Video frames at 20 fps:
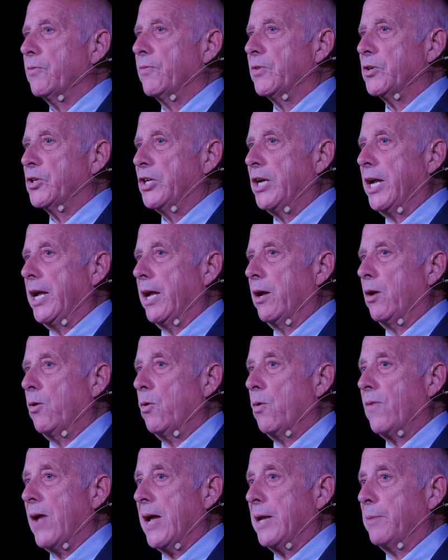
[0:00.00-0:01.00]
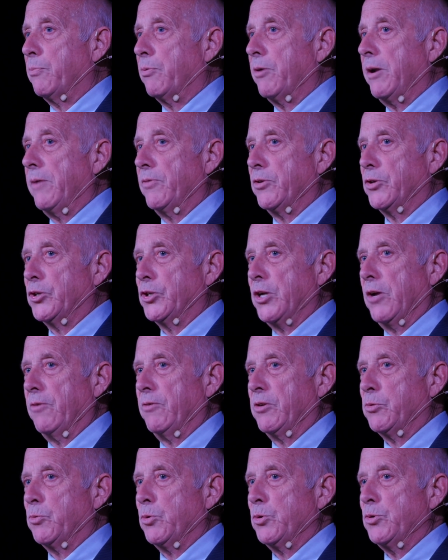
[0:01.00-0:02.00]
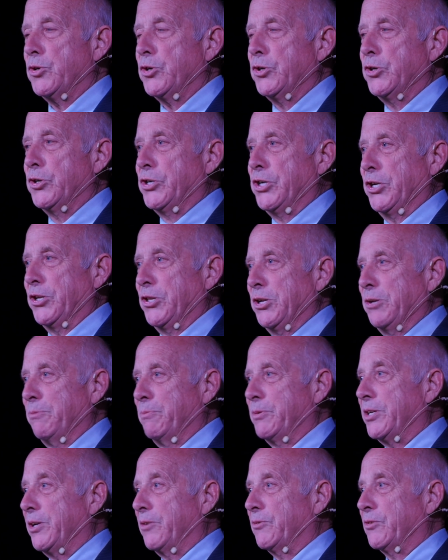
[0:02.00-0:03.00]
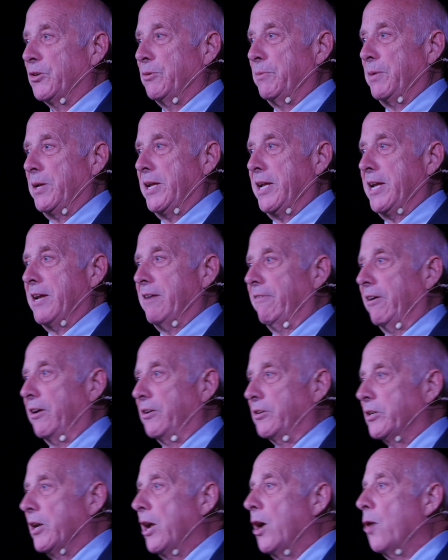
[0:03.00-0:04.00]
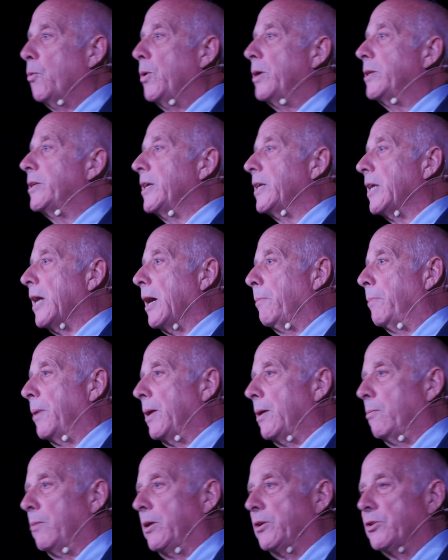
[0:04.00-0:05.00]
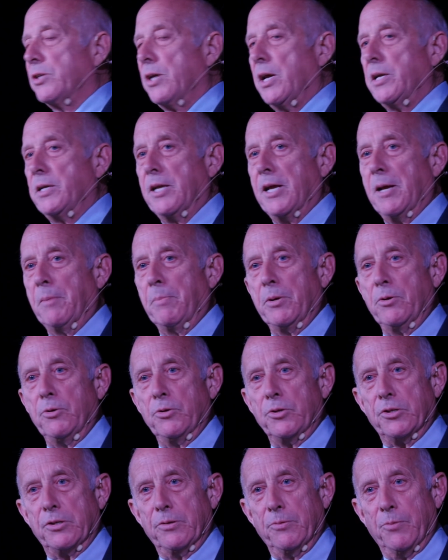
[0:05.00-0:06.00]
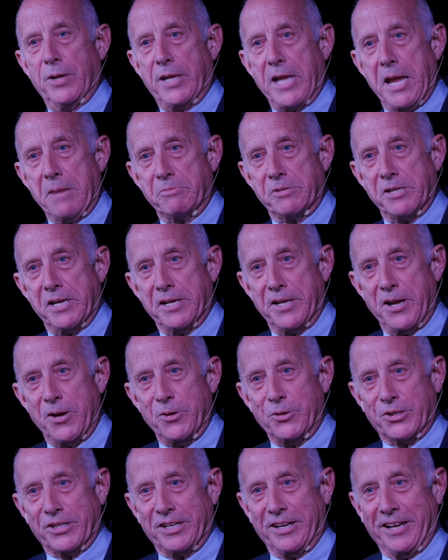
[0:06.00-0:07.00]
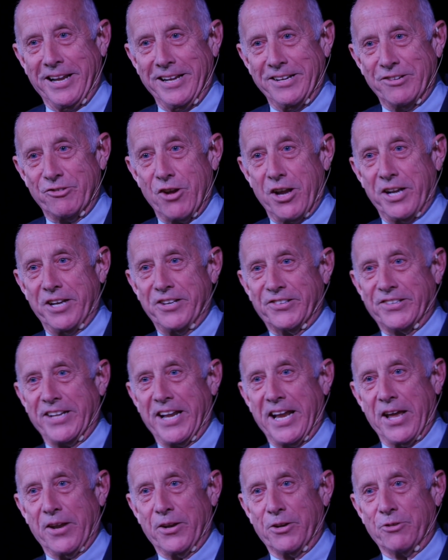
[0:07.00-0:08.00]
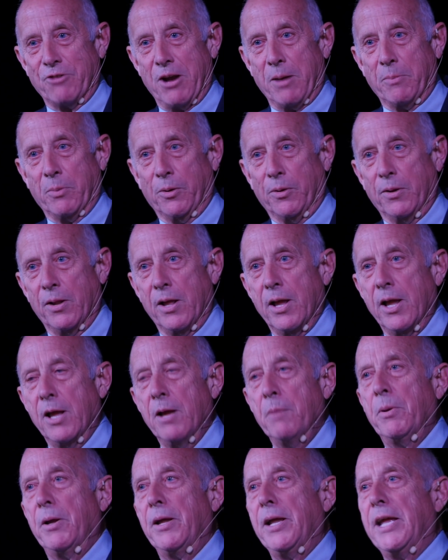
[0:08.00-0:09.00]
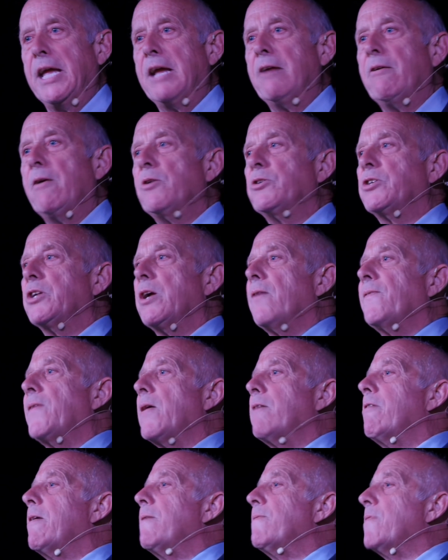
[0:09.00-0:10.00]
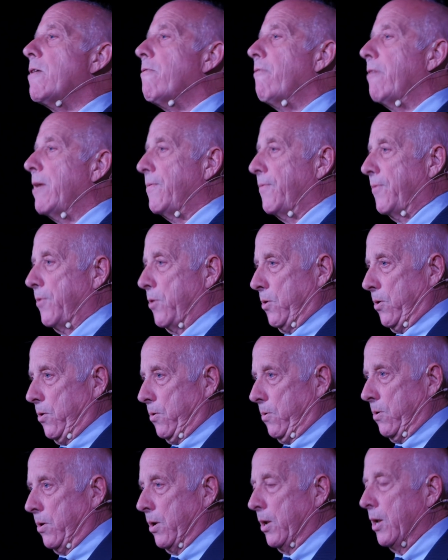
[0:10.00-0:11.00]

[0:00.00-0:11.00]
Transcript: of us here who have had previous service wouldn't consider themselves to be heroes. We did our bit, we shined our boots, and we kept our nose clean, tried to stay out of trouble. But heroes are very, very few.